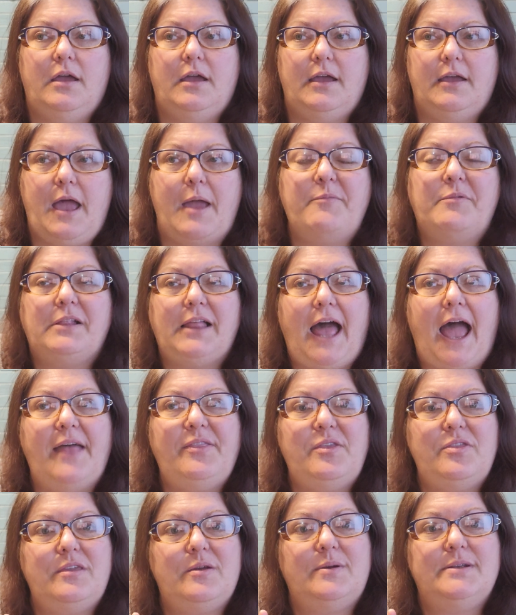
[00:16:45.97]
I'm glad
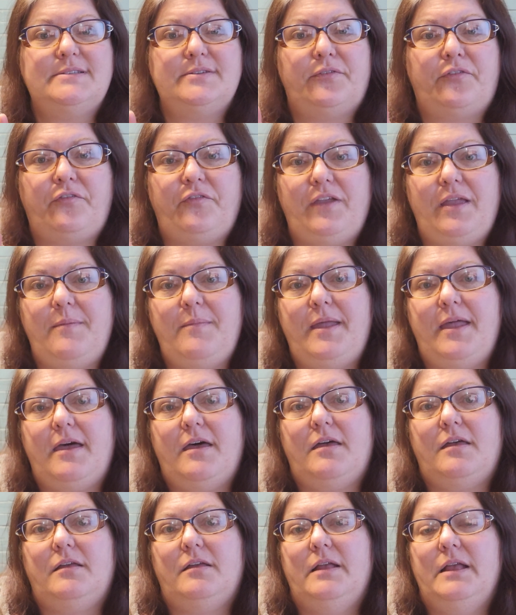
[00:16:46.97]
that there was a
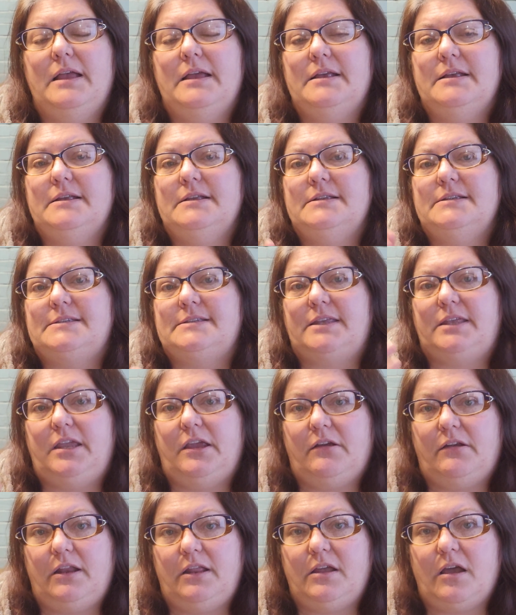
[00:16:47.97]
female
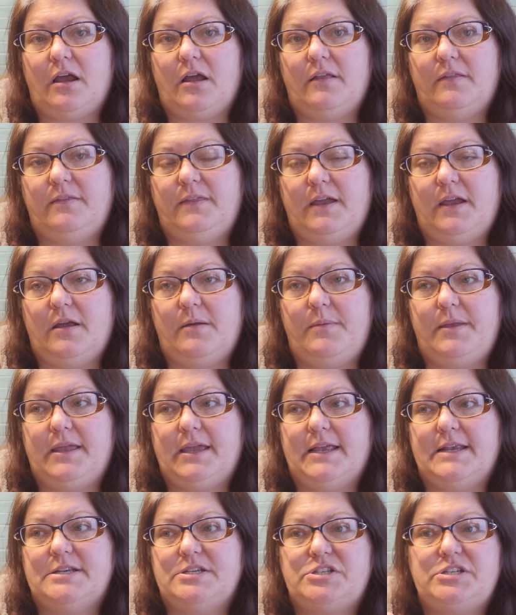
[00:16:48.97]
security guard there,
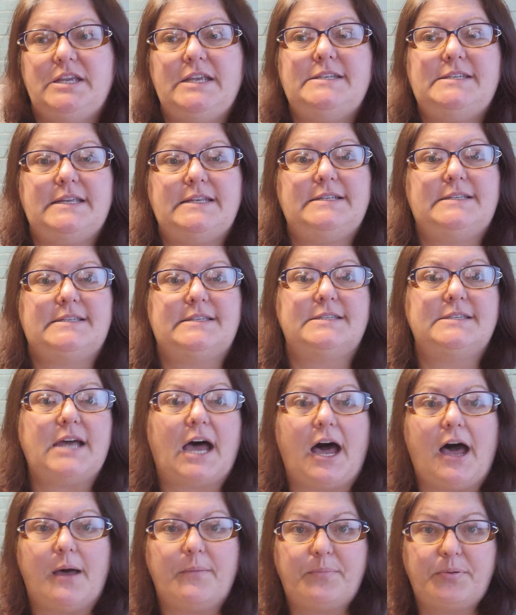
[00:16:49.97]
because she did
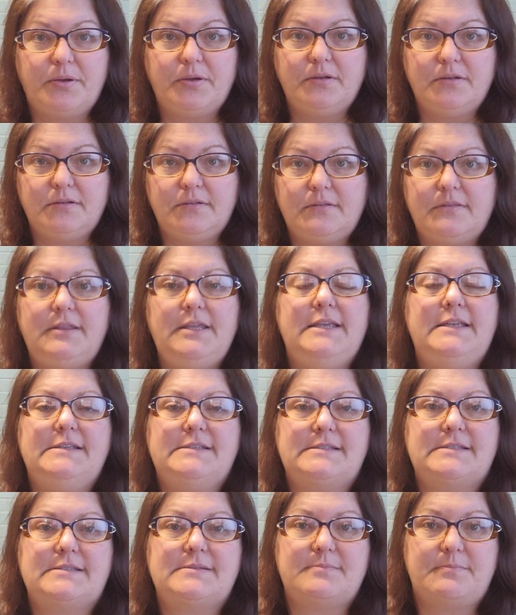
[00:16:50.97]
stop
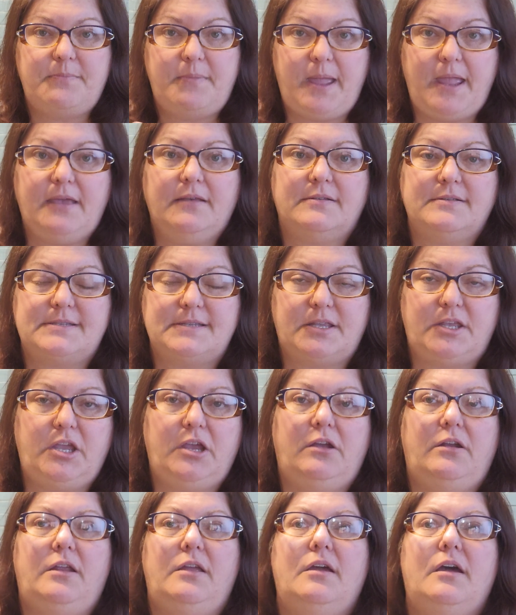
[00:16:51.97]
these male
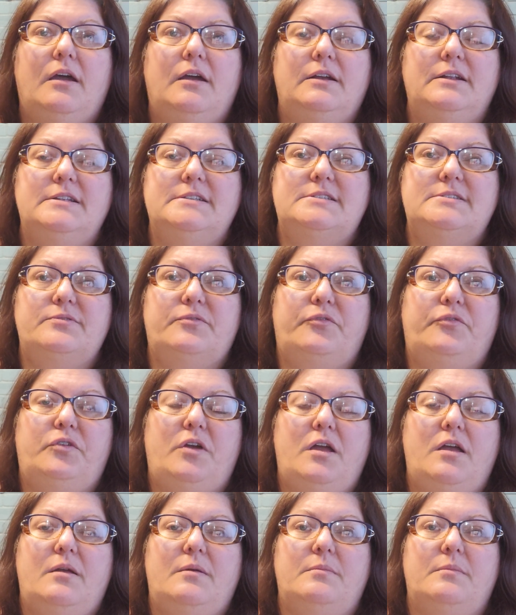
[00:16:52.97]
security guards
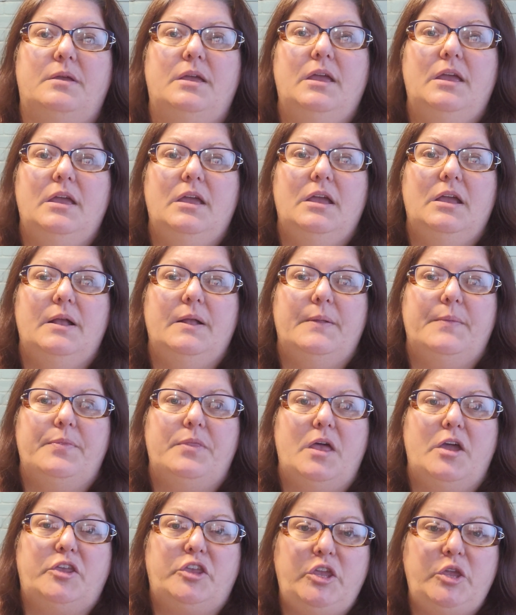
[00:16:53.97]
from
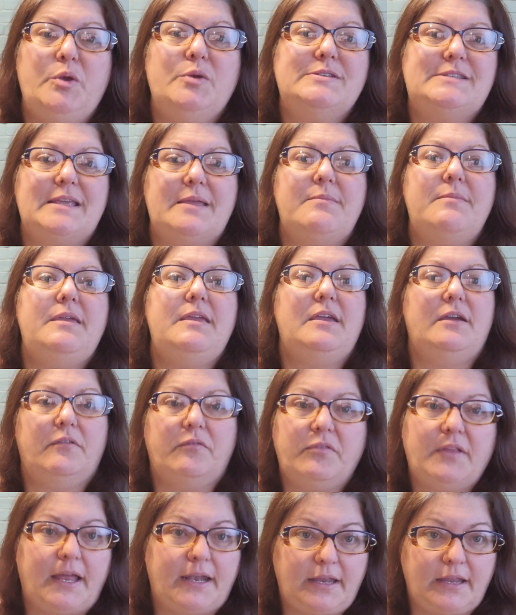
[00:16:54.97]
accusing me of
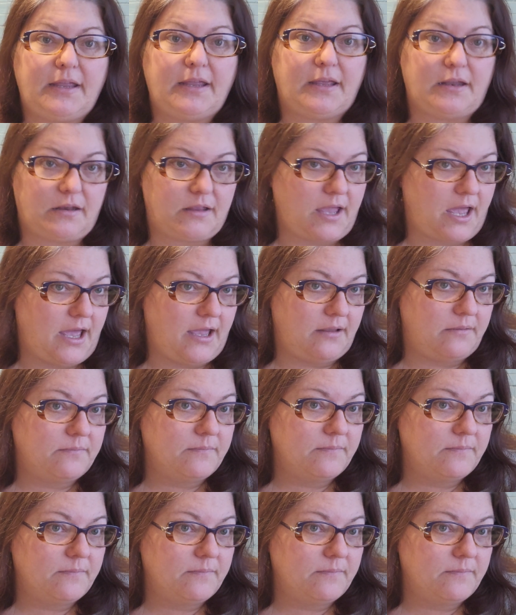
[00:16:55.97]
letting in a guy.